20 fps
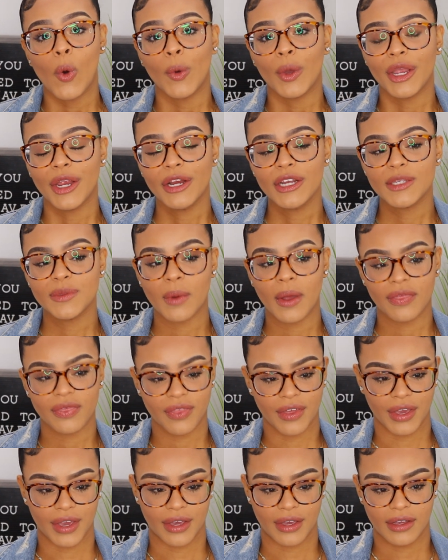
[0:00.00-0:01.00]
Here's one
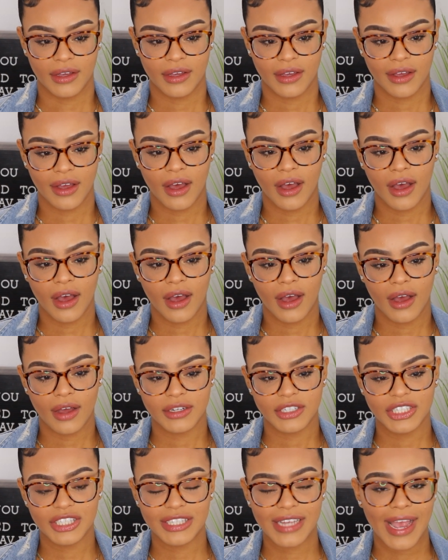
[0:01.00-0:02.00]
thing.
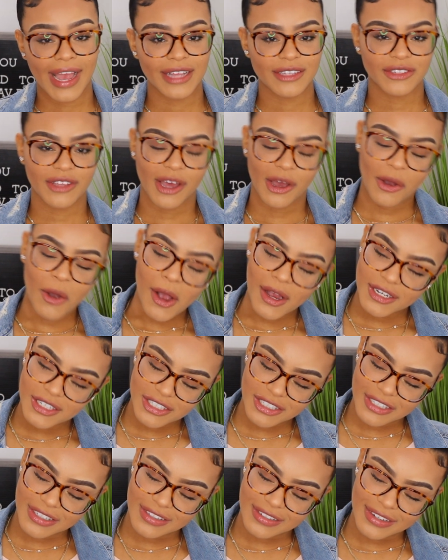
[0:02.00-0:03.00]
Just to answer that
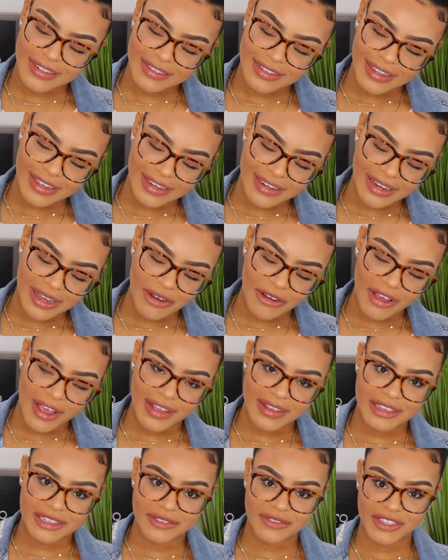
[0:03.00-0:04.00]
question and then I'll
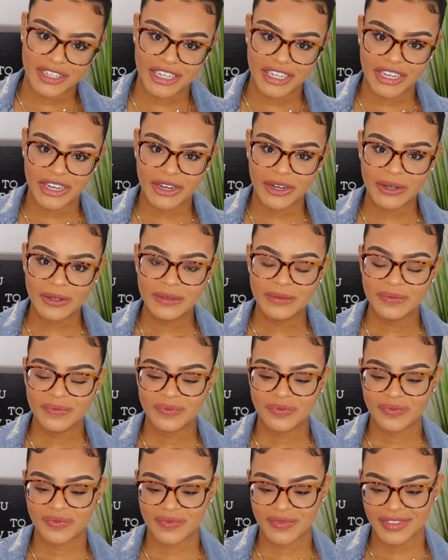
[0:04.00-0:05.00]
end the video.
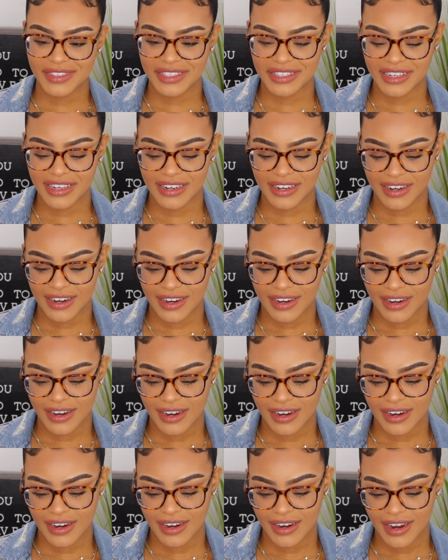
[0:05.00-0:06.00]

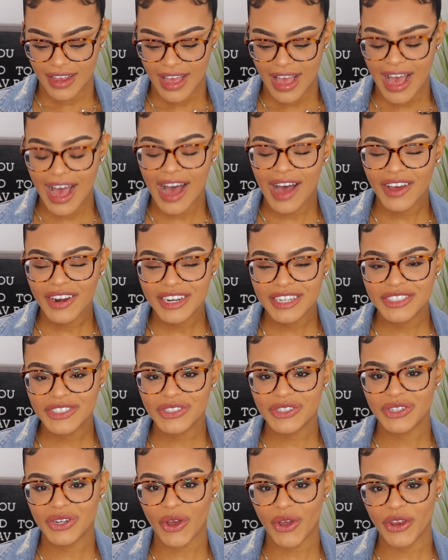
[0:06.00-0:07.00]
How did
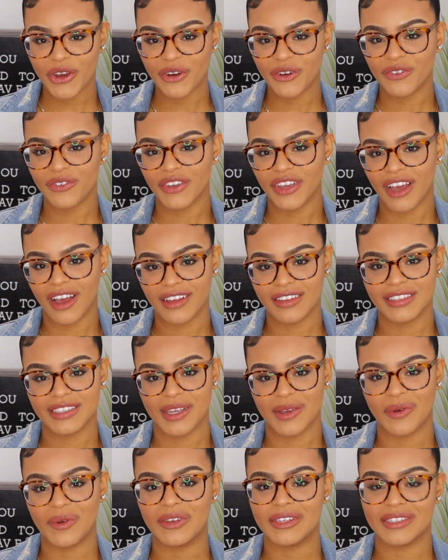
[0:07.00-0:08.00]
you know your
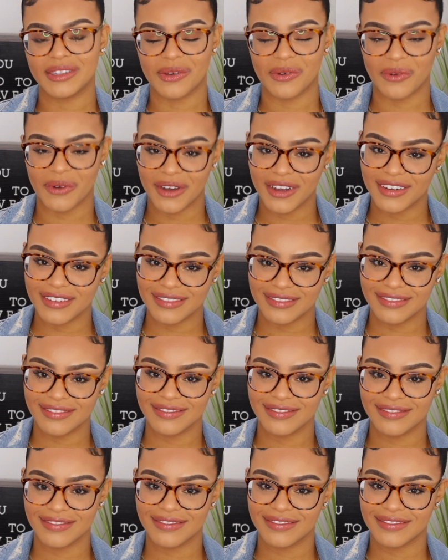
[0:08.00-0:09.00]
fiance was the one?
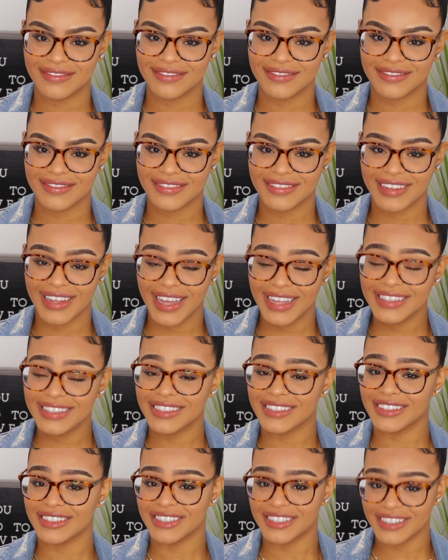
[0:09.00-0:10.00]
That's
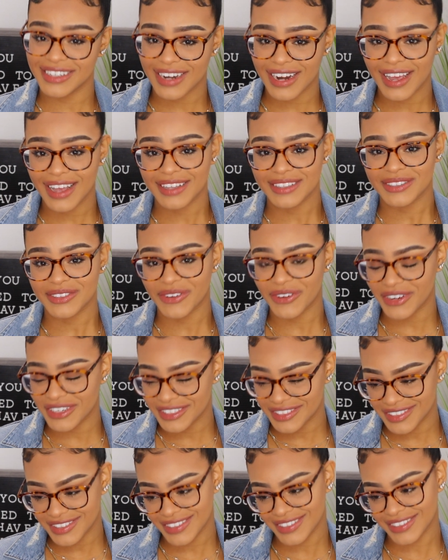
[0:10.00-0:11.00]
a good ass
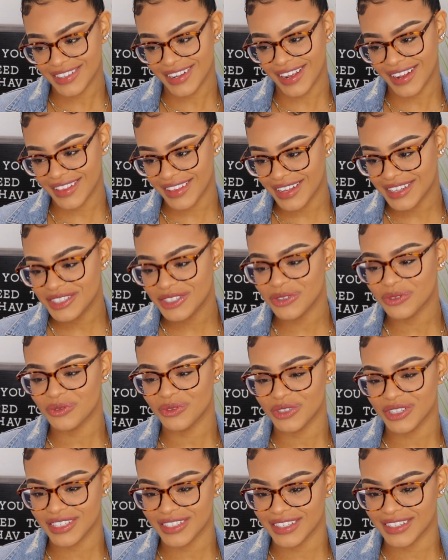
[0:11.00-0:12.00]
question. Like, that's a
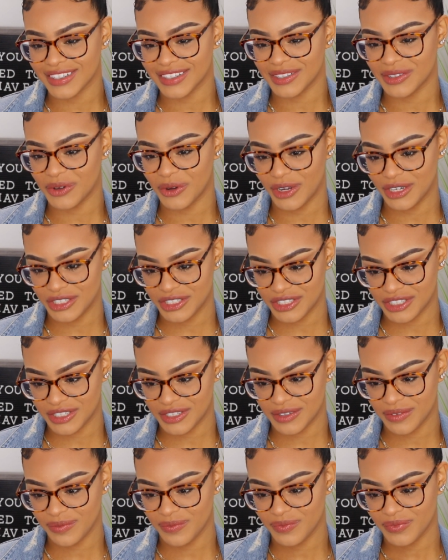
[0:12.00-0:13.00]
really good
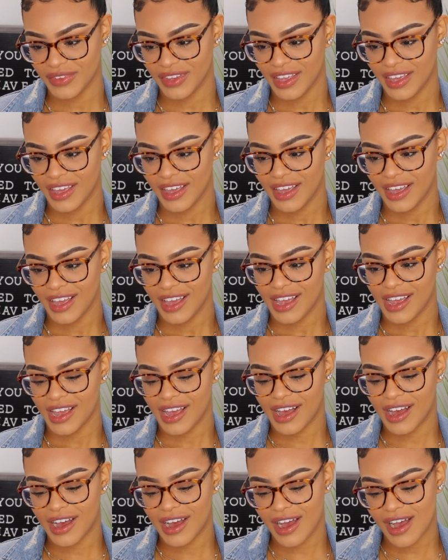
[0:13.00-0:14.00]
question.
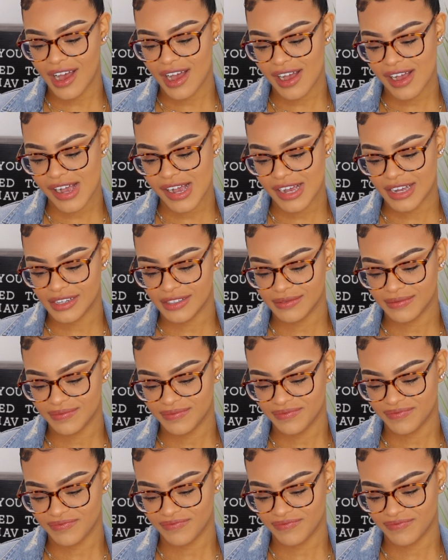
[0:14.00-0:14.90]
That's